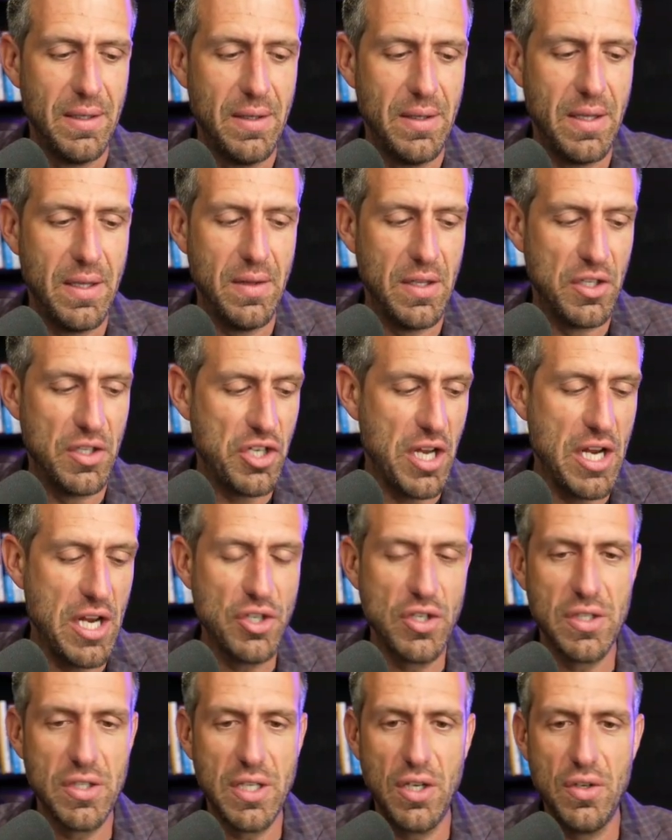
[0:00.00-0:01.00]
the, the
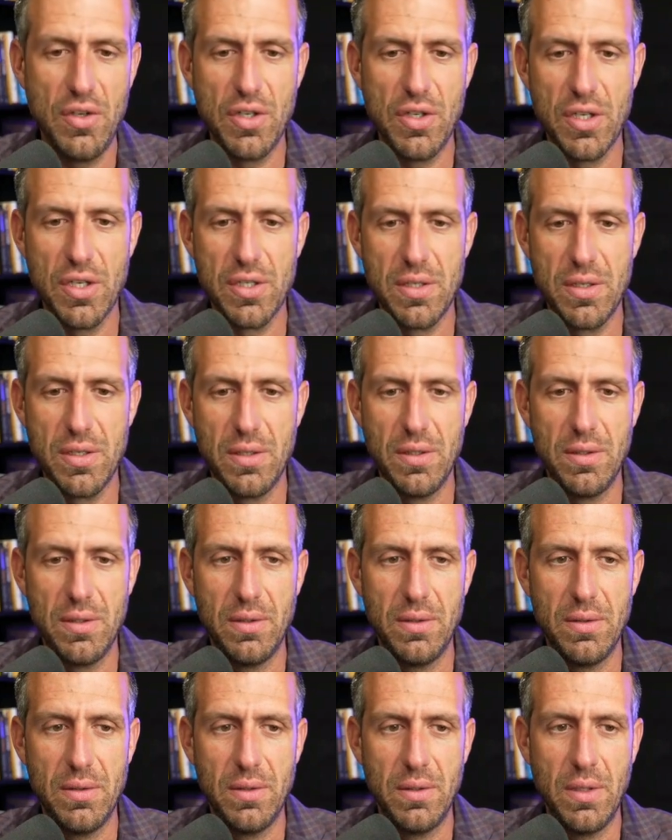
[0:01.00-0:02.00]
changes that you just
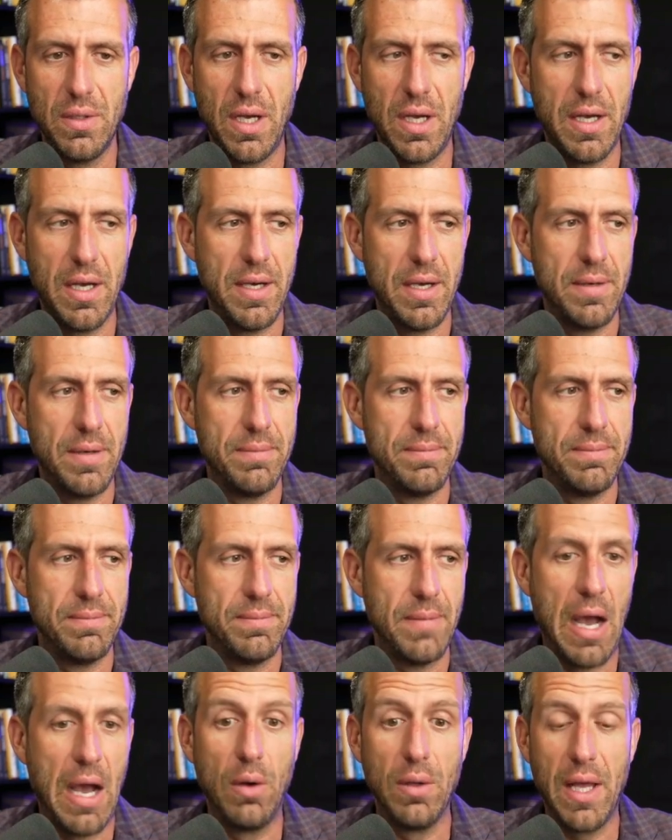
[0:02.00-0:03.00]
um,
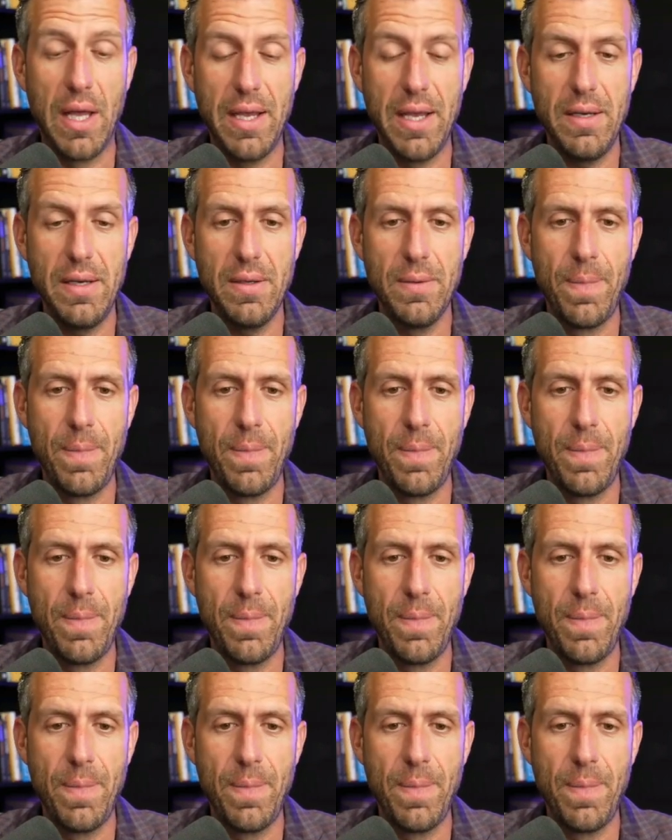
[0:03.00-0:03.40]
outlined,